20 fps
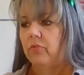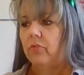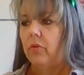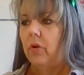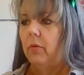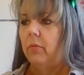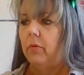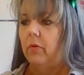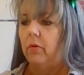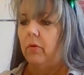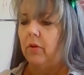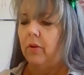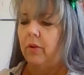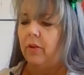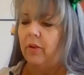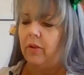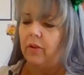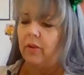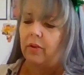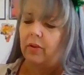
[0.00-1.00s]
trouble.
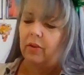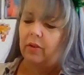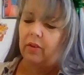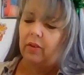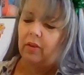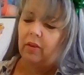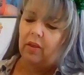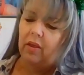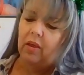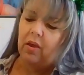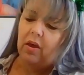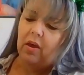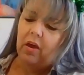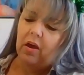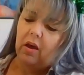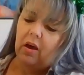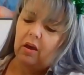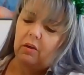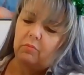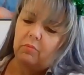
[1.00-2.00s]

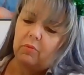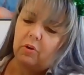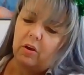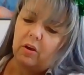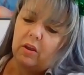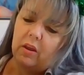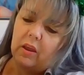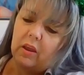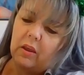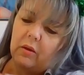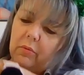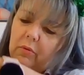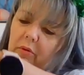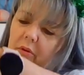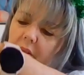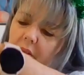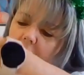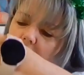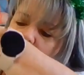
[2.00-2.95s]
I'm not able to